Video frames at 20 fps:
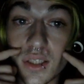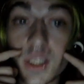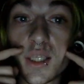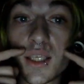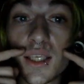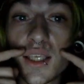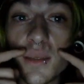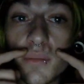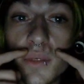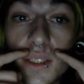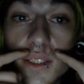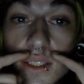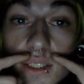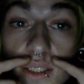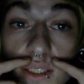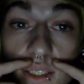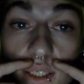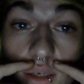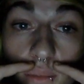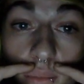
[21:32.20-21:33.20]
it means it's
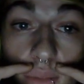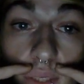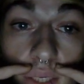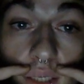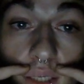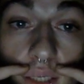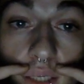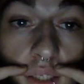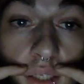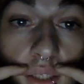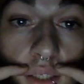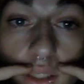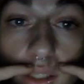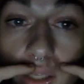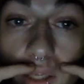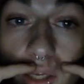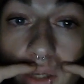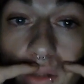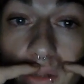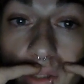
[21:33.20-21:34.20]
going to be, you
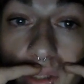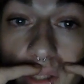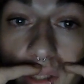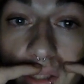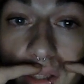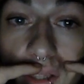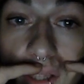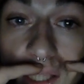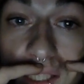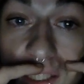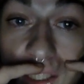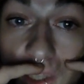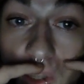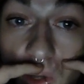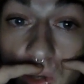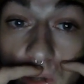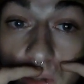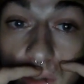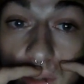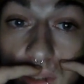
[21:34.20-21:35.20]
know, this long.
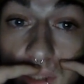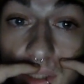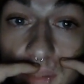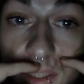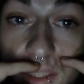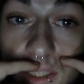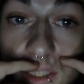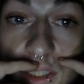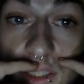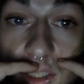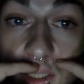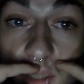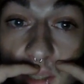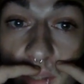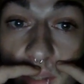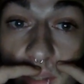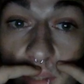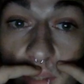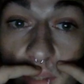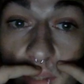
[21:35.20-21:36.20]
It means it's going to be
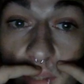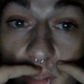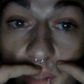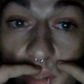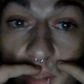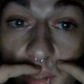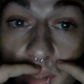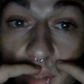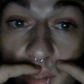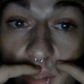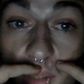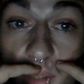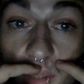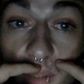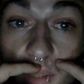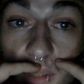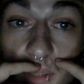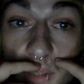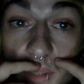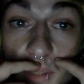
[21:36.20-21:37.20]
short,
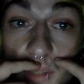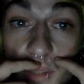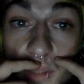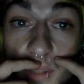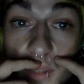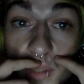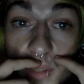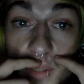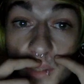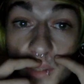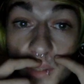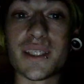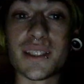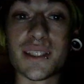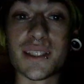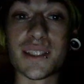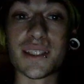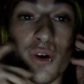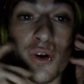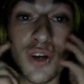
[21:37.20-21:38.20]
like, which means
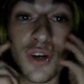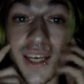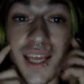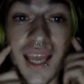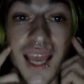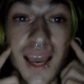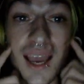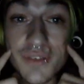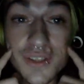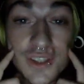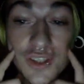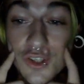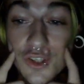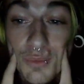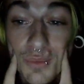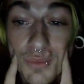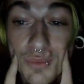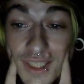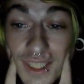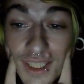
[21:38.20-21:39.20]
I'm not going to have a super
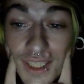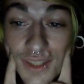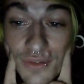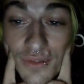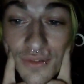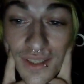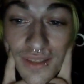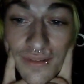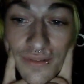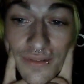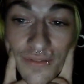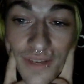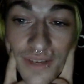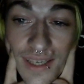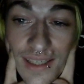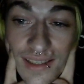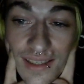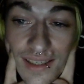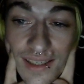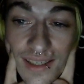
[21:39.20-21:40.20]
disfigured
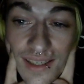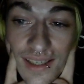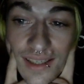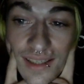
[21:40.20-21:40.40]
face in it.